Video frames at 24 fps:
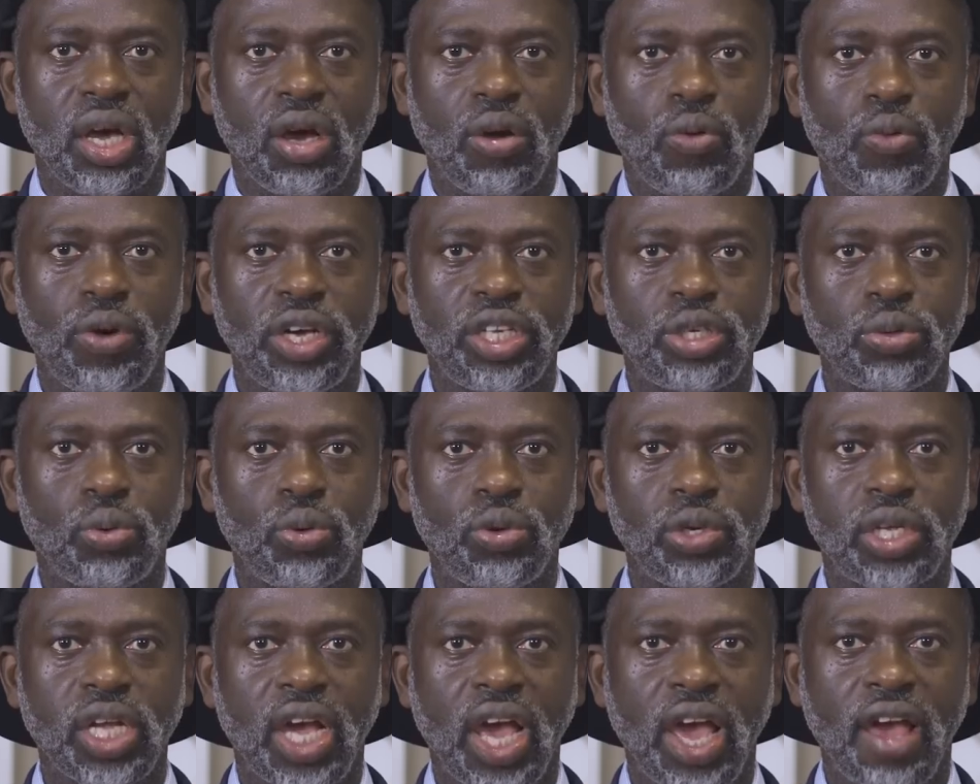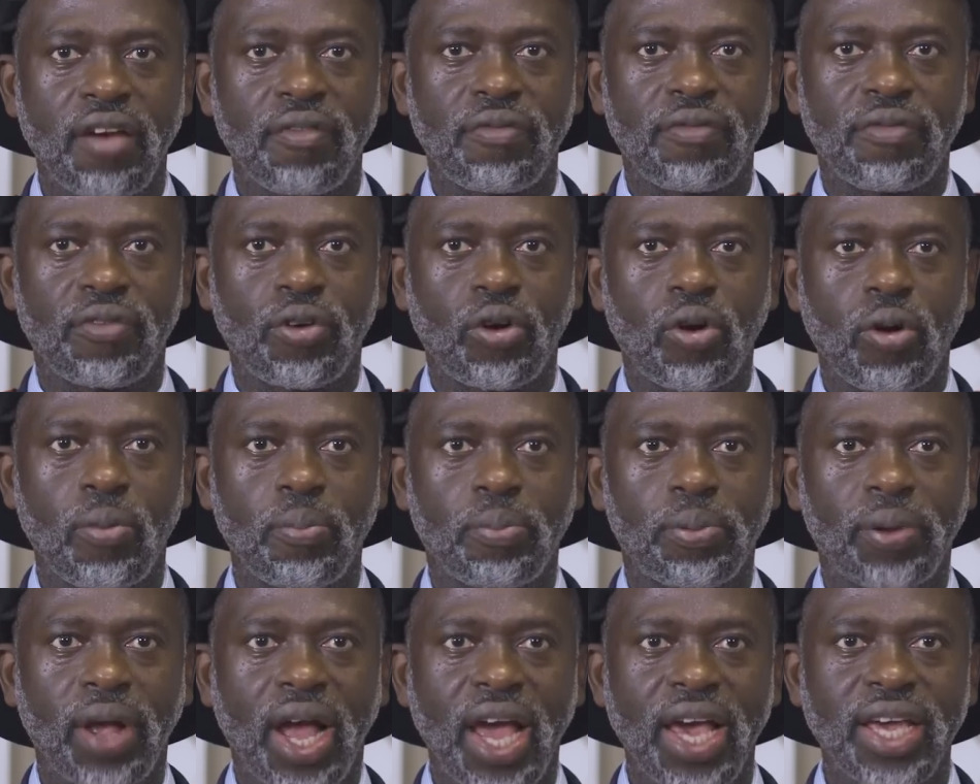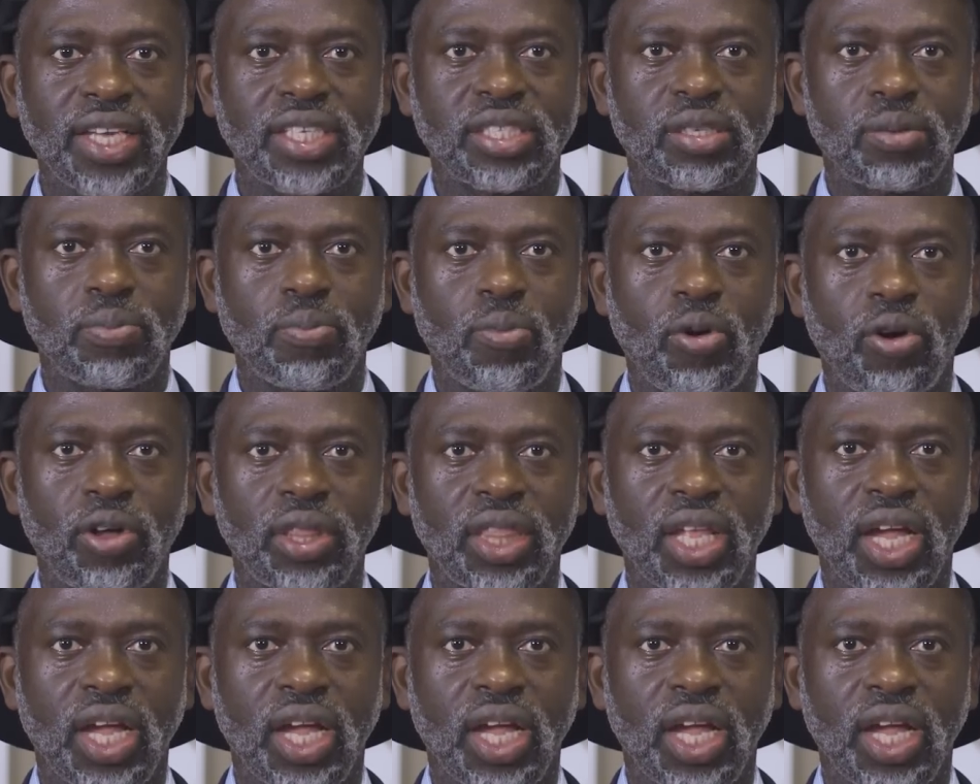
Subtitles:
which would have comprised more